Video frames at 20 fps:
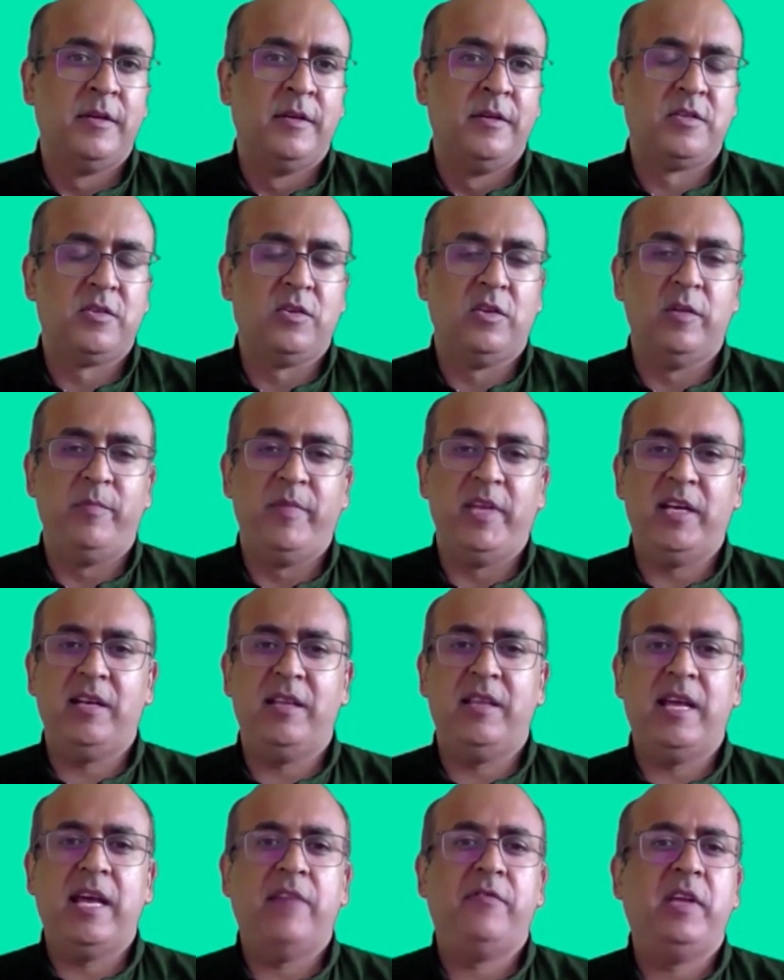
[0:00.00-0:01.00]
So the
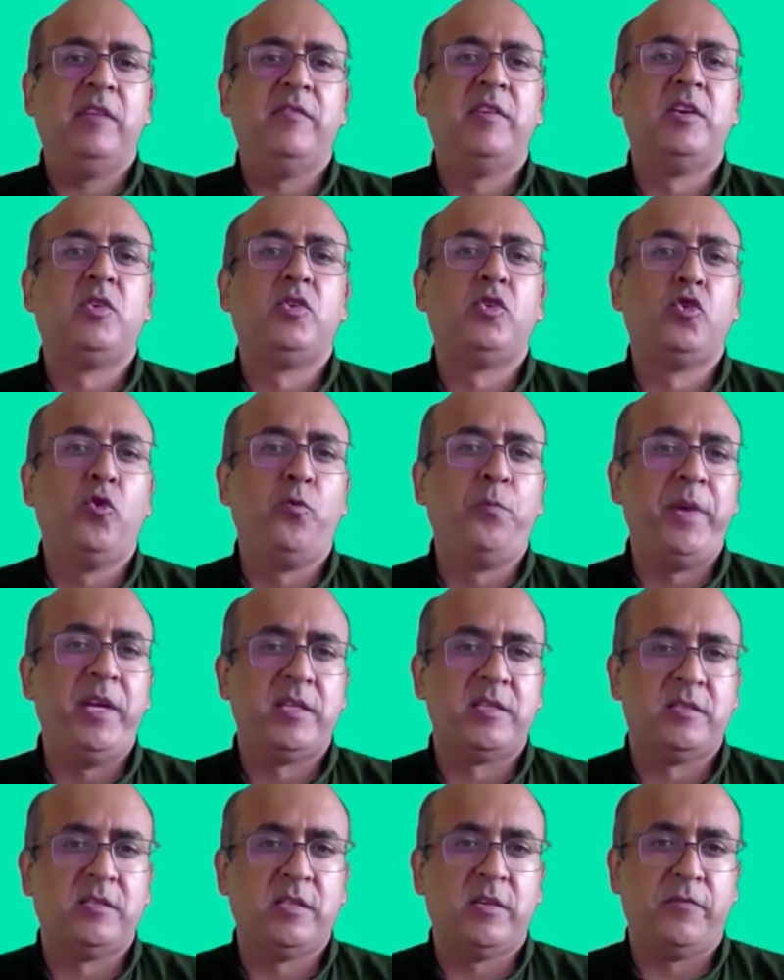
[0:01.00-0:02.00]
minute they have even 2
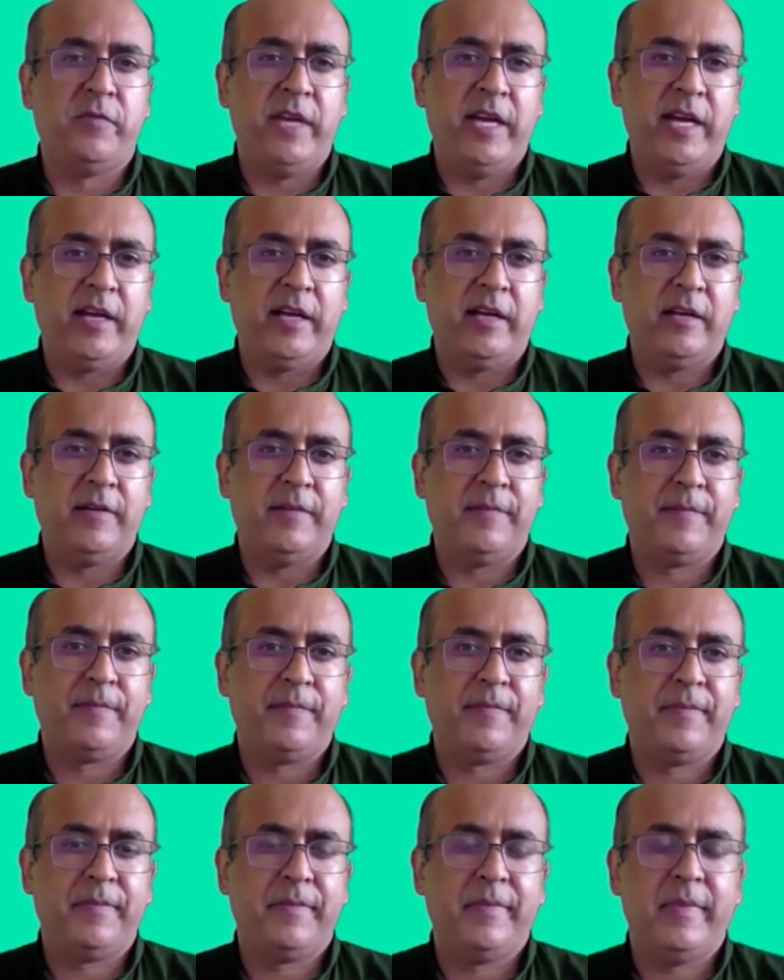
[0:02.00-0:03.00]
pieces of data,
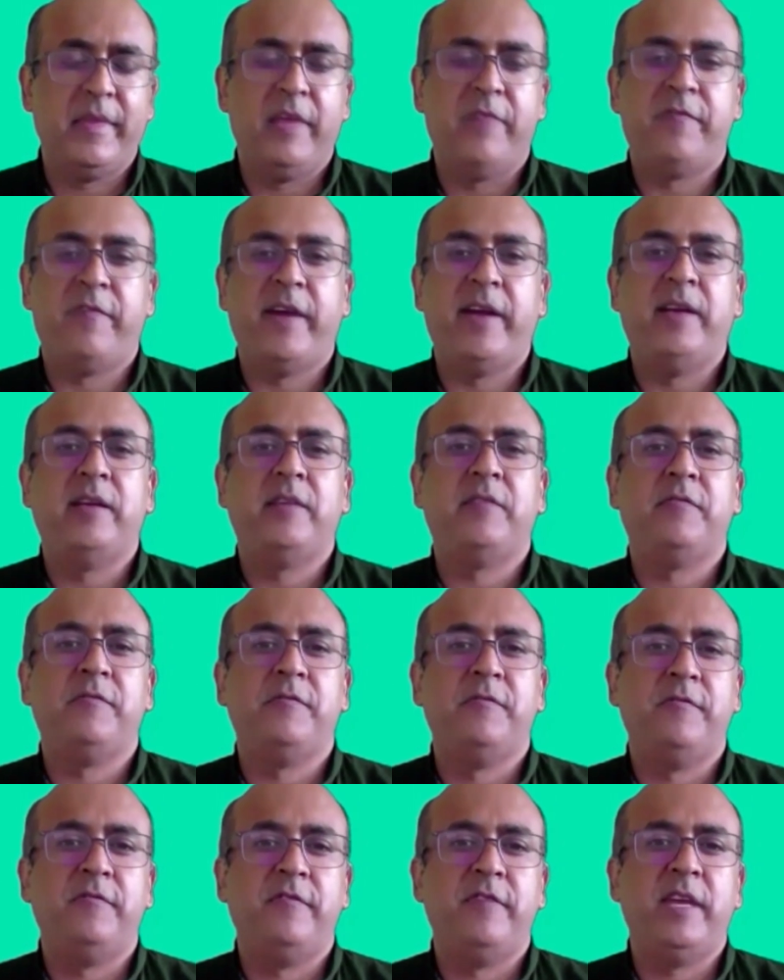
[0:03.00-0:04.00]
they find it
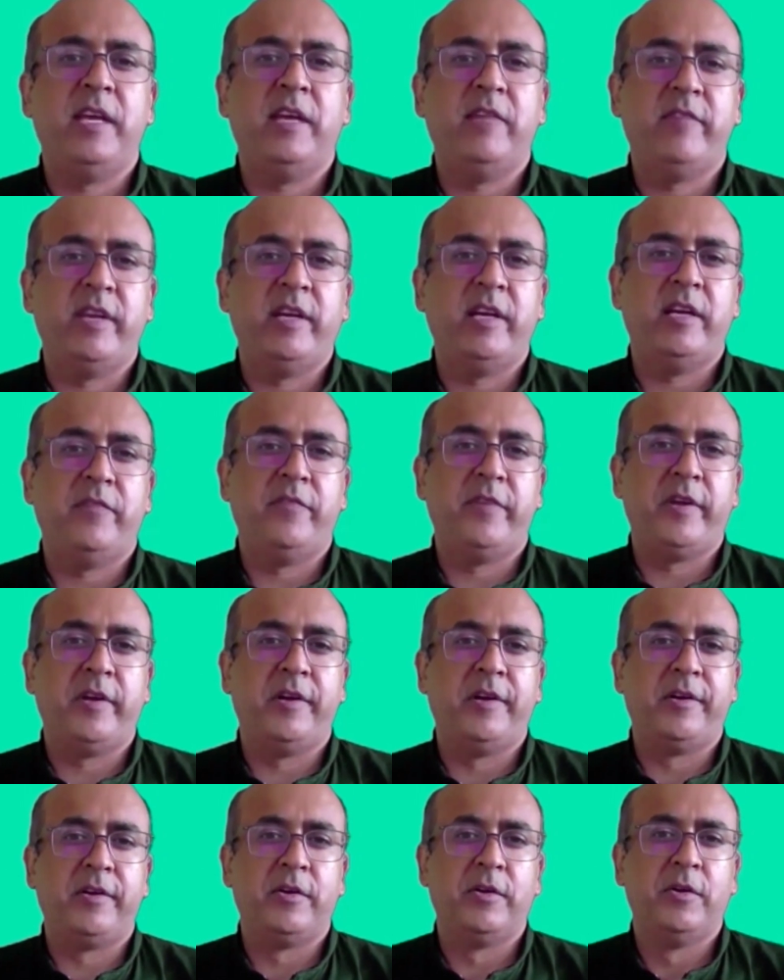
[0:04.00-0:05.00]
very, very
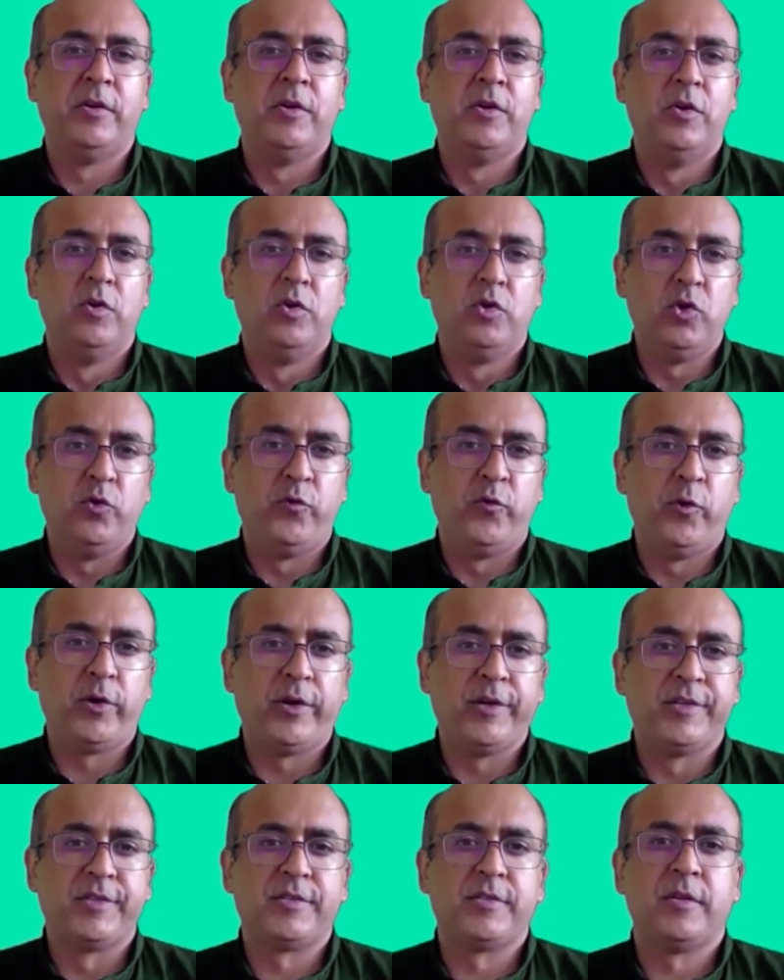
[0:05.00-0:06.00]
difficult to
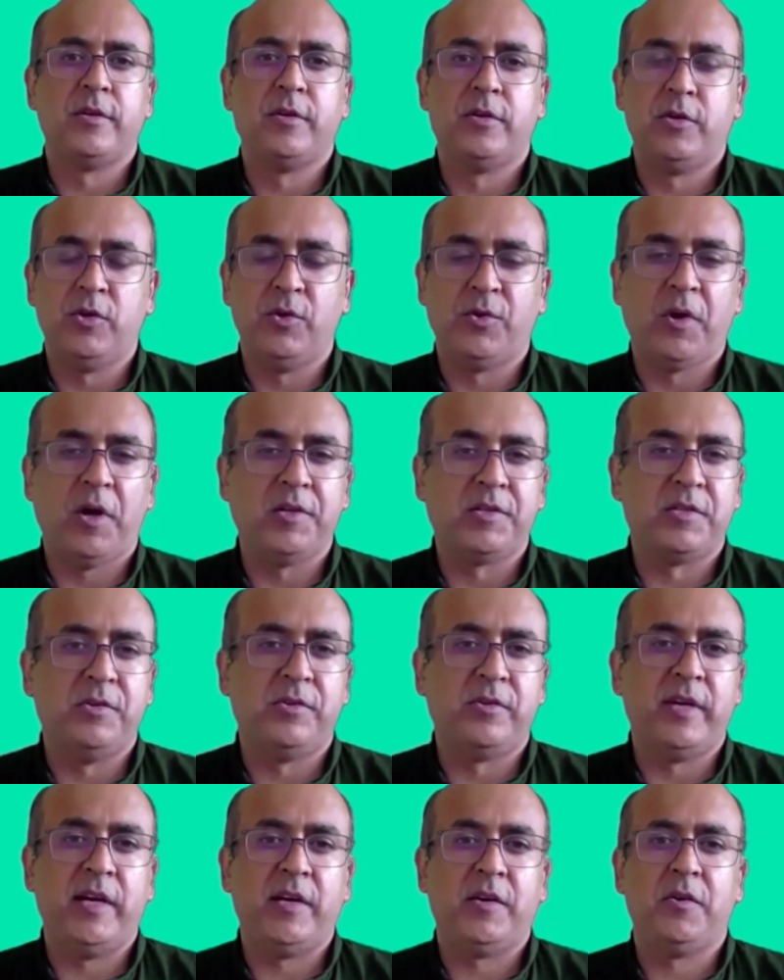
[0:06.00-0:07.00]
focus, to
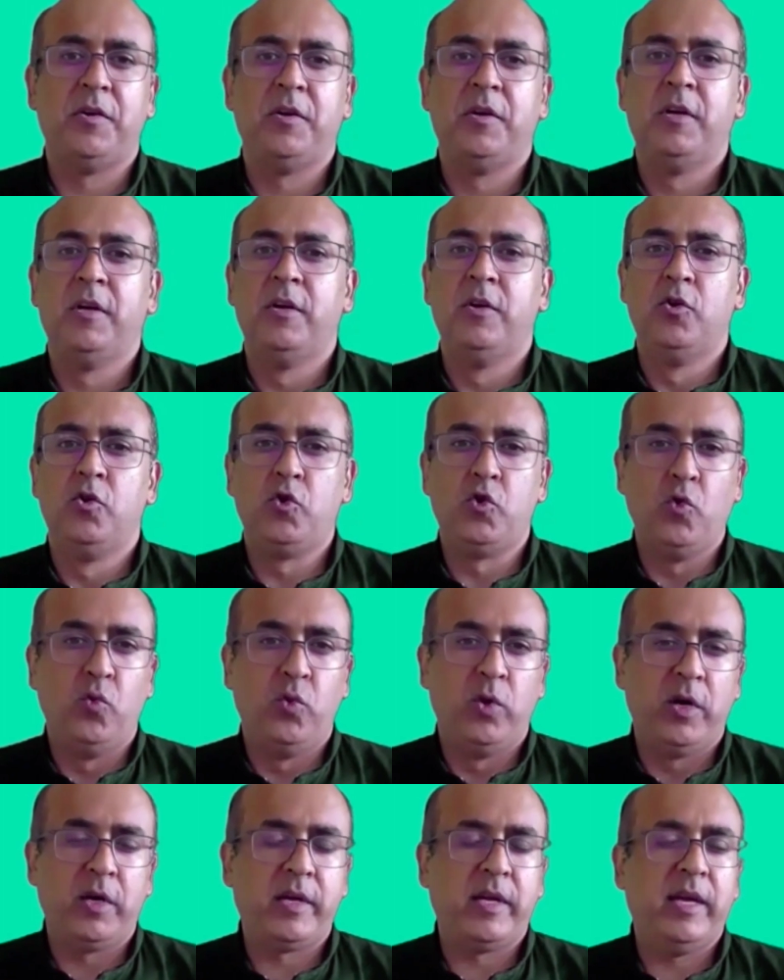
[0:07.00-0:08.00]
concentrate, to
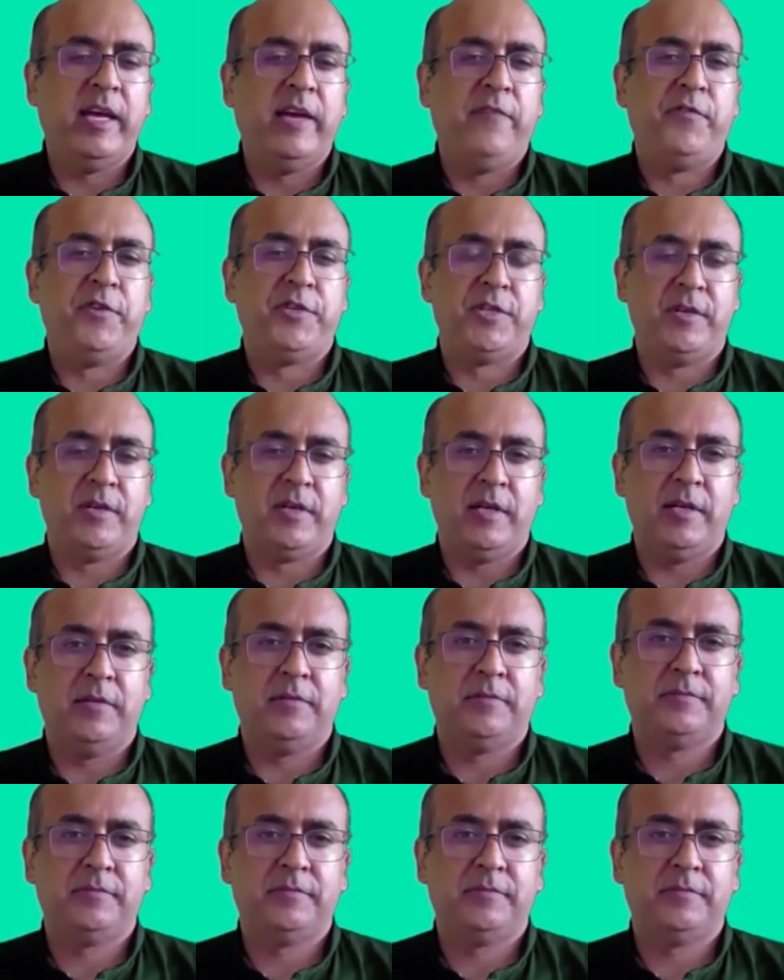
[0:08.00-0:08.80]
work efficiently.